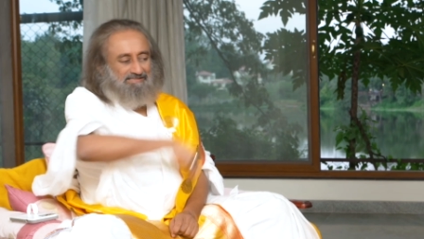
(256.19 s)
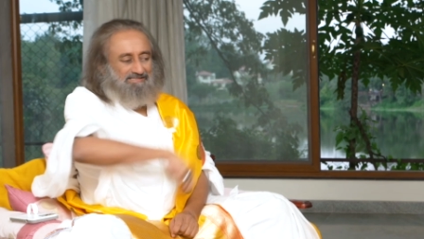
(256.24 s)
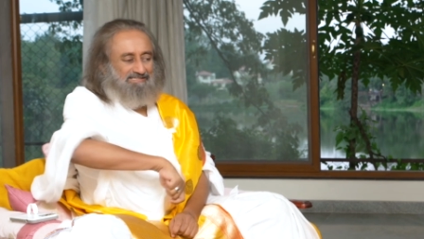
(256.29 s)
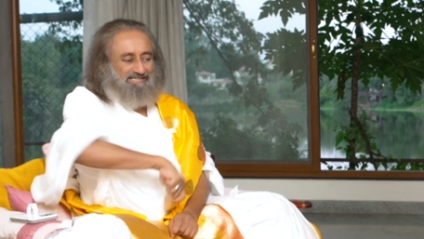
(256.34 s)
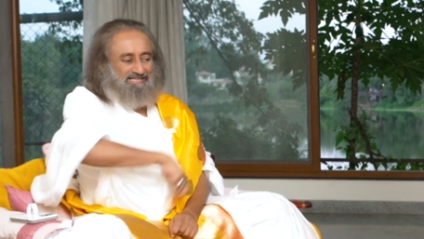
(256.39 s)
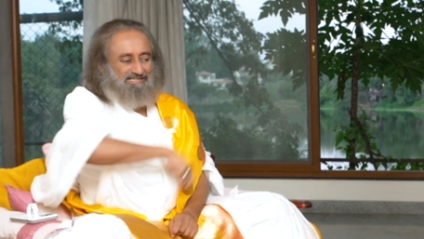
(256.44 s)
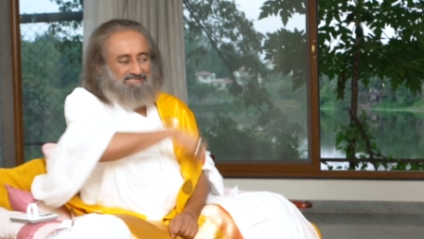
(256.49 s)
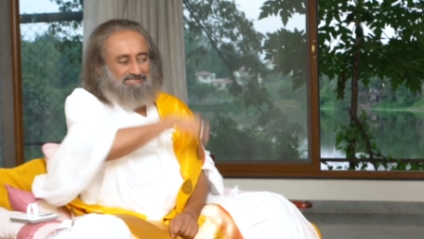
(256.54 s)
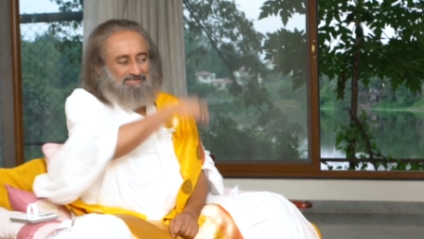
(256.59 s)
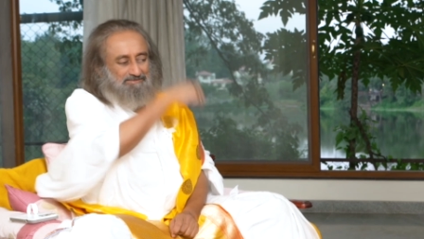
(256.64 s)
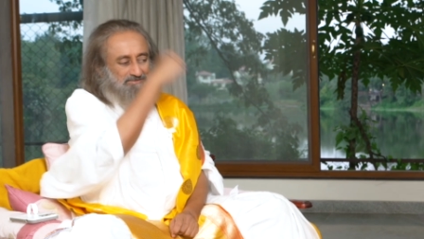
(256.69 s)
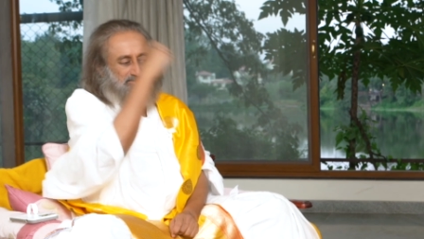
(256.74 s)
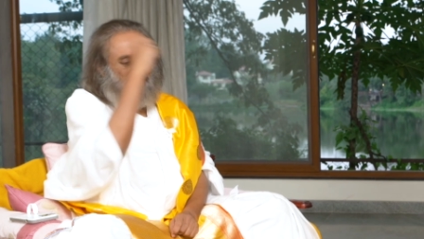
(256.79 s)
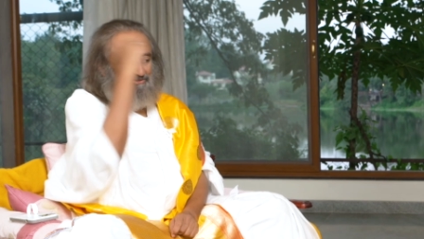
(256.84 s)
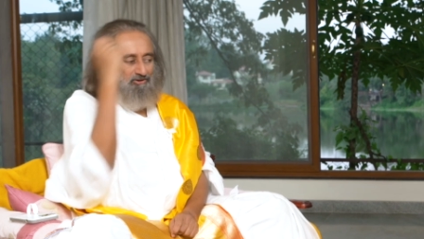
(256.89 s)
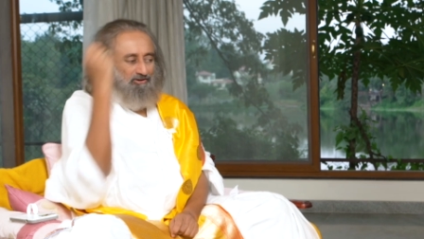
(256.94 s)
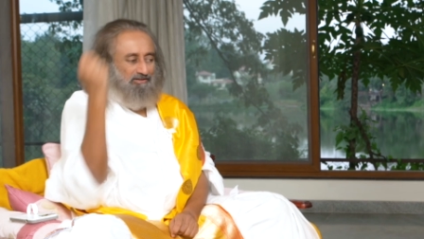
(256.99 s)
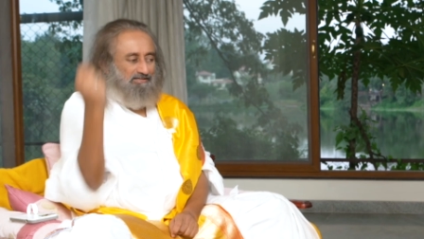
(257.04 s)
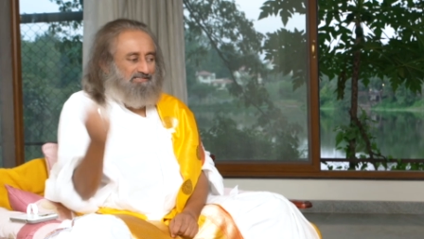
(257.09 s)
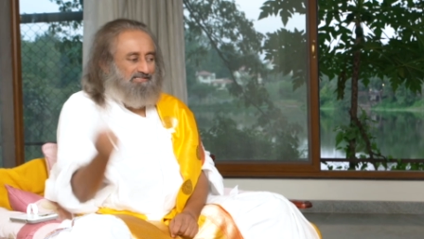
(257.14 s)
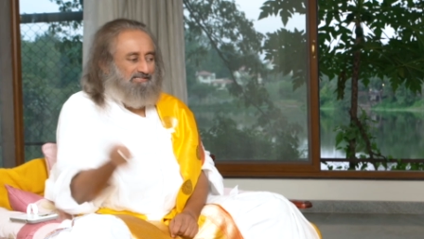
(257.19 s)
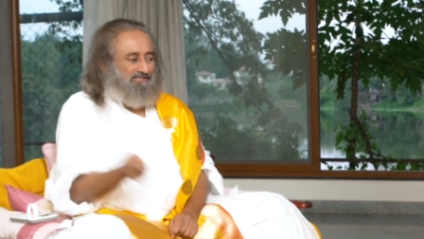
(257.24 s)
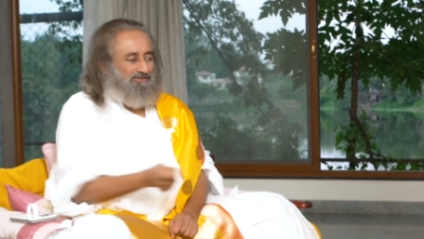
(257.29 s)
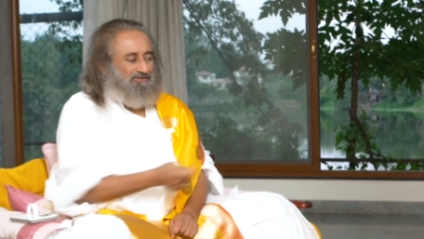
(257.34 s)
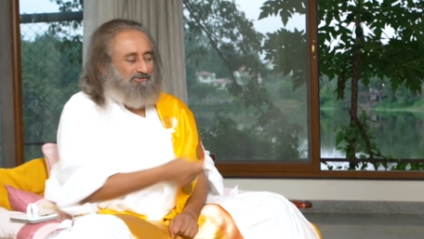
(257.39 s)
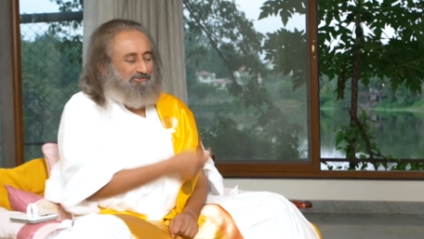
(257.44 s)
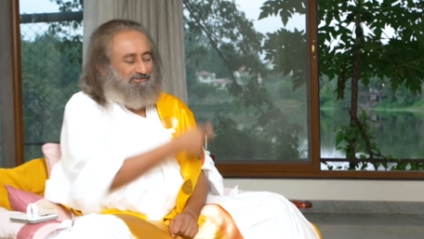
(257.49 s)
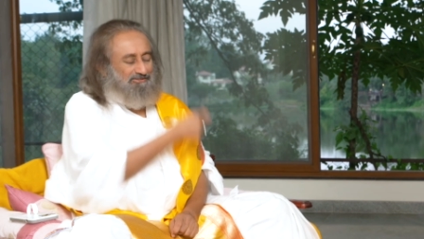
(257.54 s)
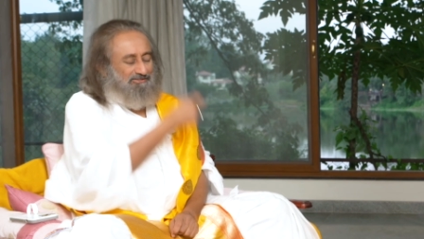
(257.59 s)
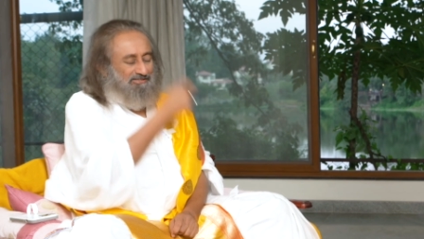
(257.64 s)
Take some salt
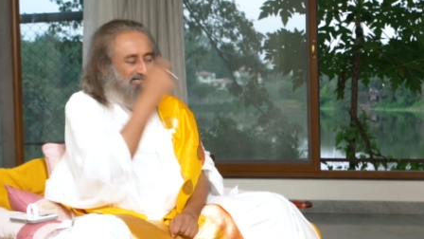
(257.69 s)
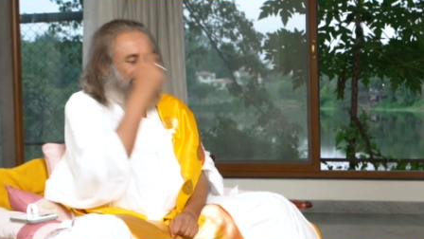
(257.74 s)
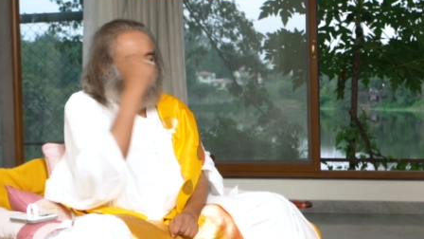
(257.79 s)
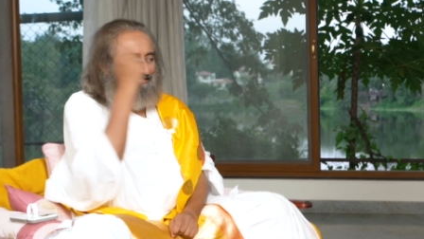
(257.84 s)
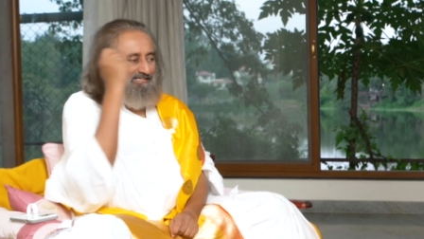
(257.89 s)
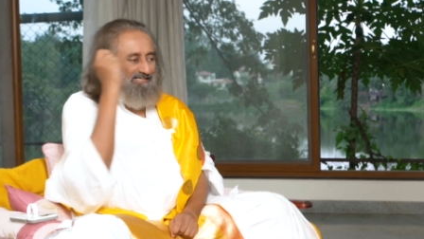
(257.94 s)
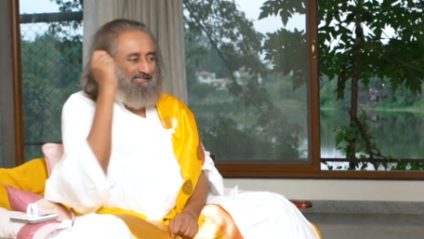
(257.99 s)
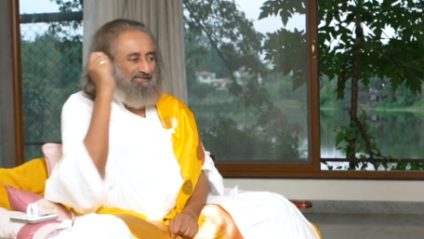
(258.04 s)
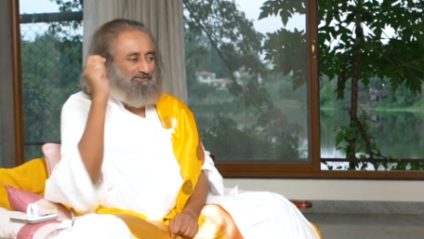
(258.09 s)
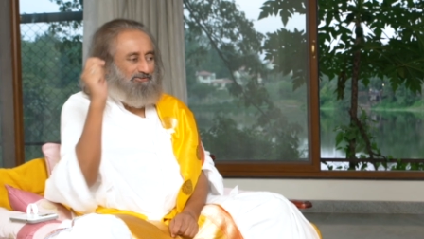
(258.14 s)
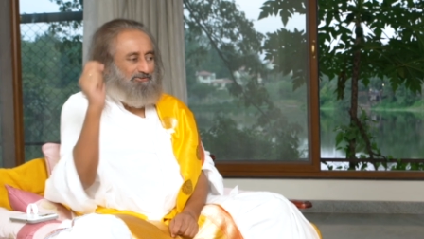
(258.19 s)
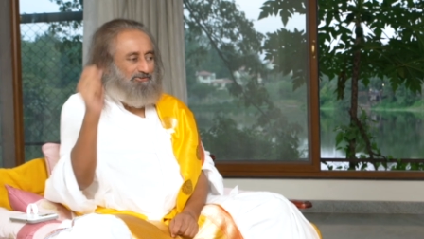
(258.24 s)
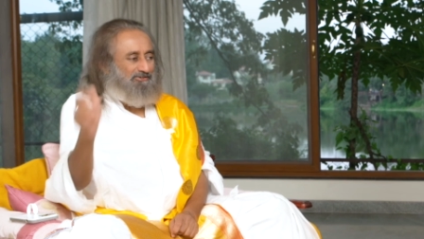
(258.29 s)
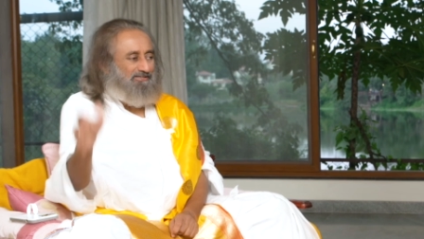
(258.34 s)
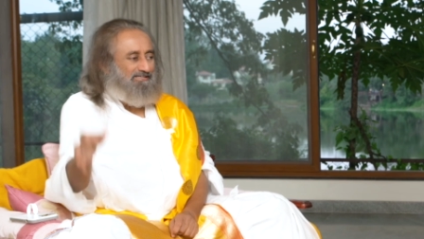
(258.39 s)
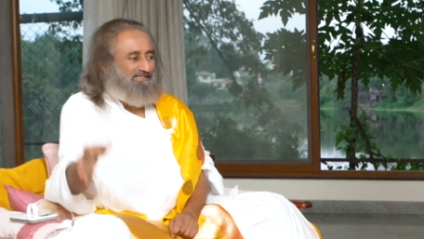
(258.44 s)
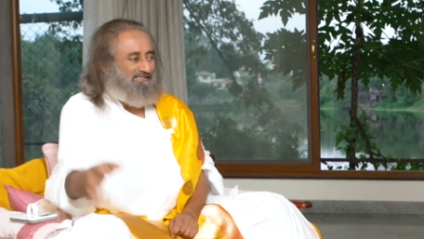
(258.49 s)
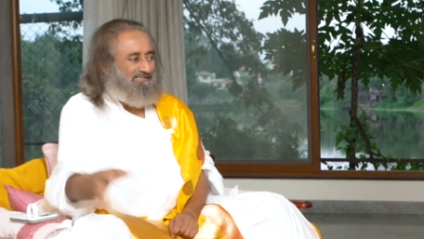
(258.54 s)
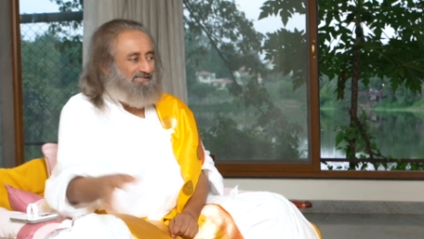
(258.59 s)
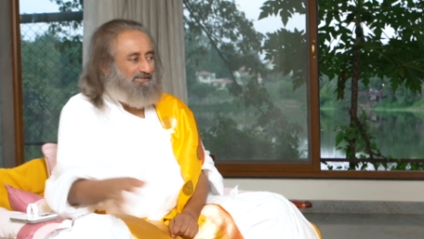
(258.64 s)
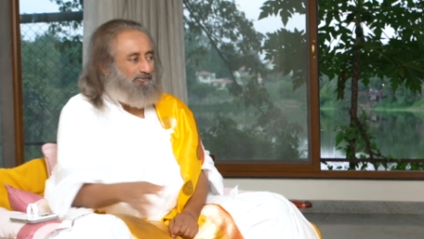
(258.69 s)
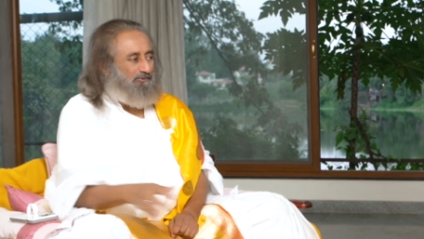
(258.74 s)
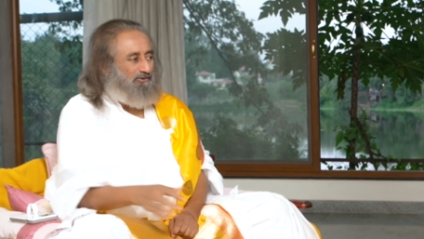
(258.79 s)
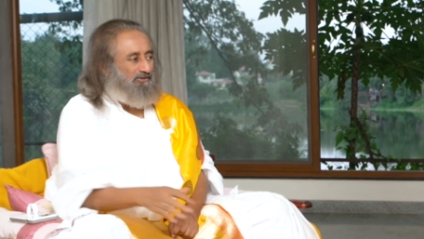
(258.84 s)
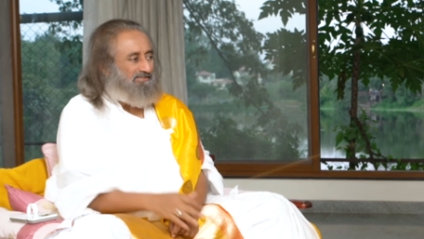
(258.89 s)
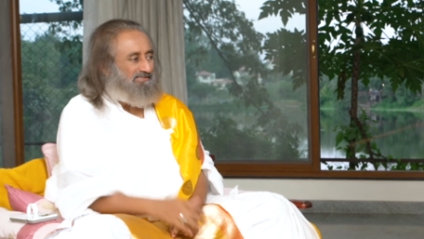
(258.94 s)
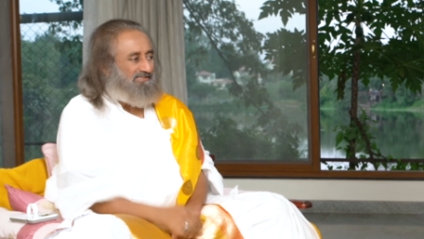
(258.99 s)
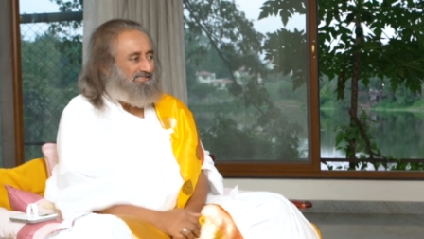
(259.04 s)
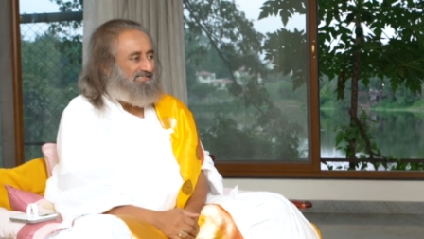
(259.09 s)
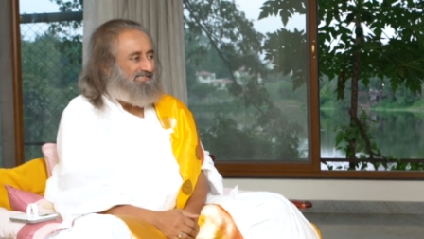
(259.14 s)
around your head and throw it in the
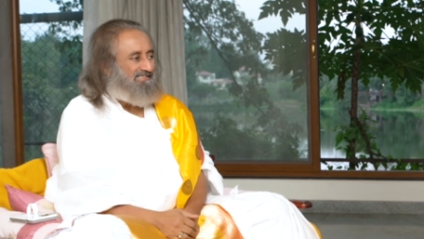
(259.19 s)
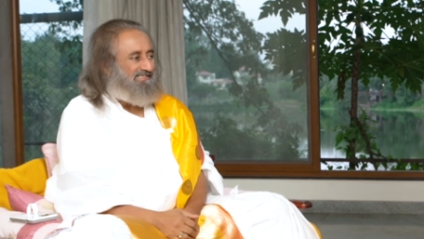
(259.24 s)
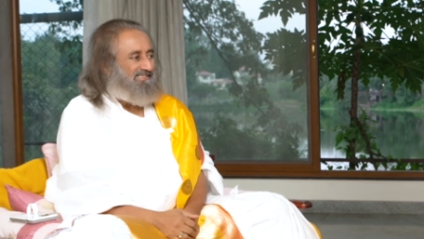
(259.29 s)
water.